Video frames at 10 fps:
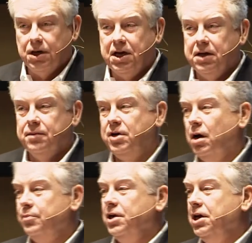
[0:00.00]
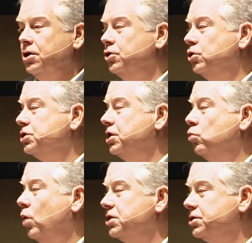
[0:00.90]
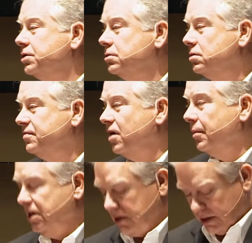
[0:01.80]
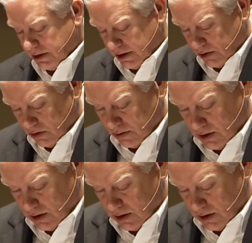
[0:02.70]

a kingdom company, introducing Western farming techniques